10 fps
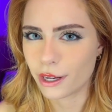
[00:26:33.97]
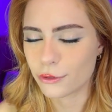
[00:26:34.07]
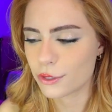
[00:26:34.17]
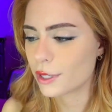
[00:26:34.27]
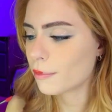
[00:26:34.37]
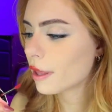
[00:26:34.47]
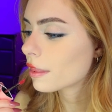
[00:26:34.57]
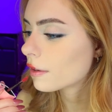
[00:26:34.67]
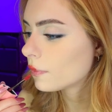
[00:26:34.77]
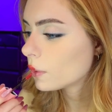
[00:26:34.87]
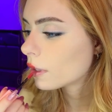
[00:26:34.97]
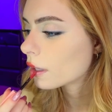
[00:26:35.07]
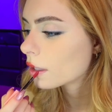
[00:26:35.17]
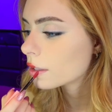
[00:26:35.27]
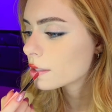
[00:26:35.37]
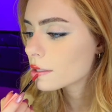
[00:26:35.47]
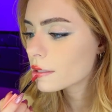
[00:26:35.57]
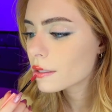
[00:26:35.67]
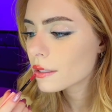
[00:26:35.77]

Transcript: interesting method of doing this,